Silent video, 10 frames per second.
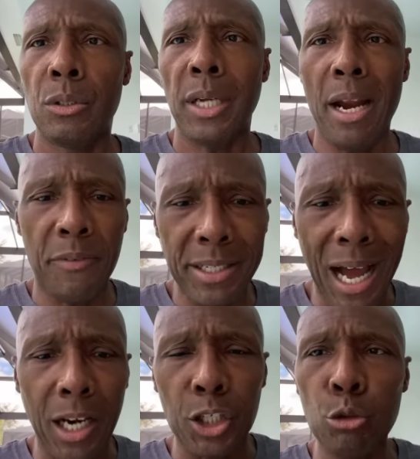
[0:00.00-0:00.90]
Every
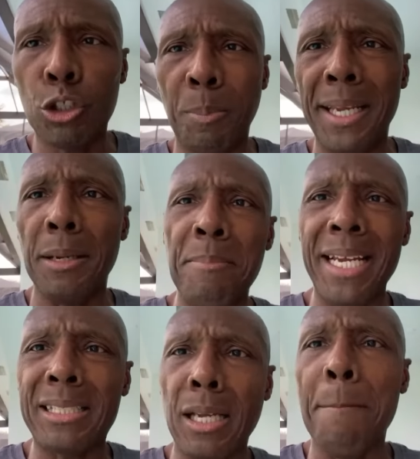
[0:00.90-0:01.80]
dollar you spend to
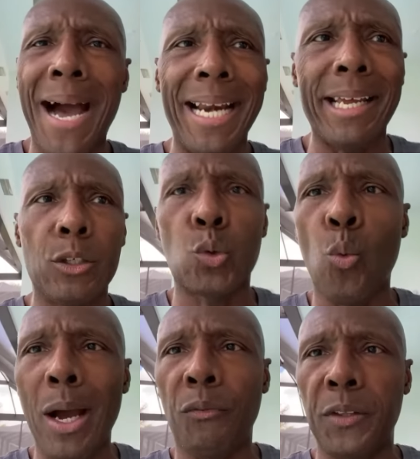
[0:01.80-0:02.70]
make somebody else
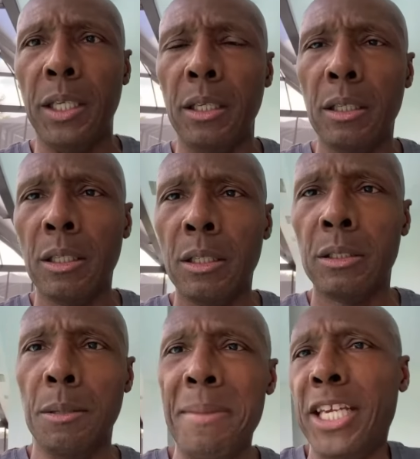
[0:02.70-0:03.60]
wealthy
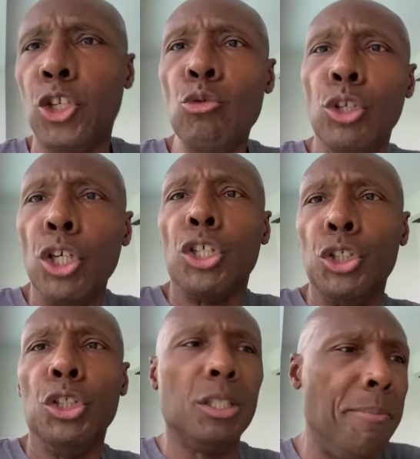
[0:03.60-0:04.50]
to make you look
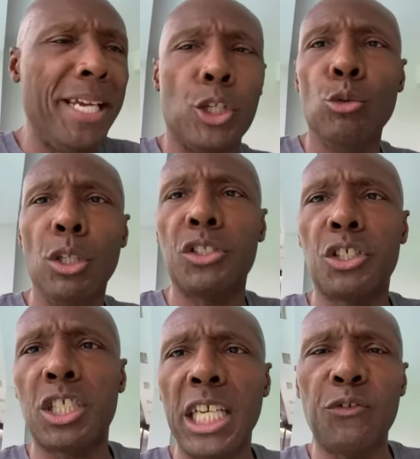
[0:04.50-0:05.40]
good, to make you look
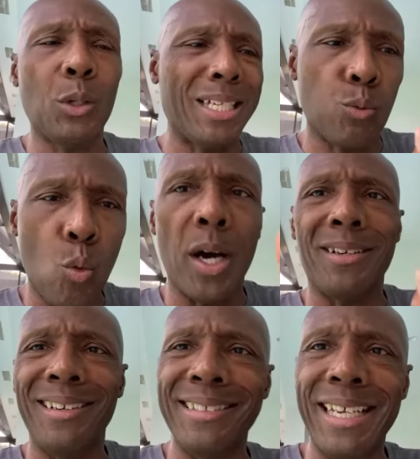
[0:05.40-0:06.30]
successful, that's
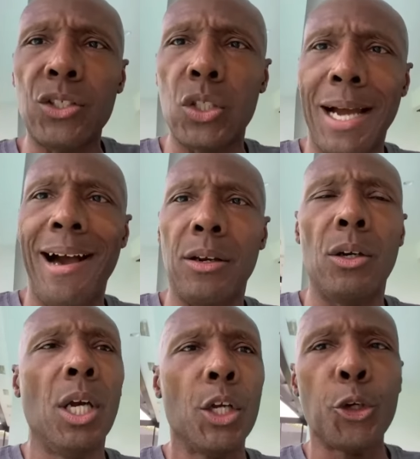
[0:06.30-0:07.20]
one less dollar
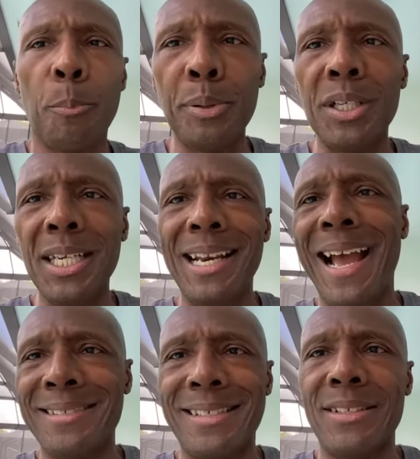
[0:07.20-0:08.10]
you're putting in
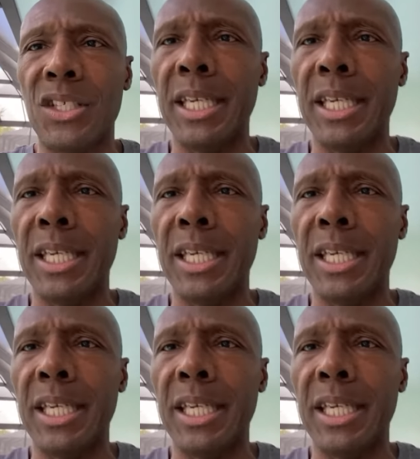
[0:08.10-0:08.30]
assets to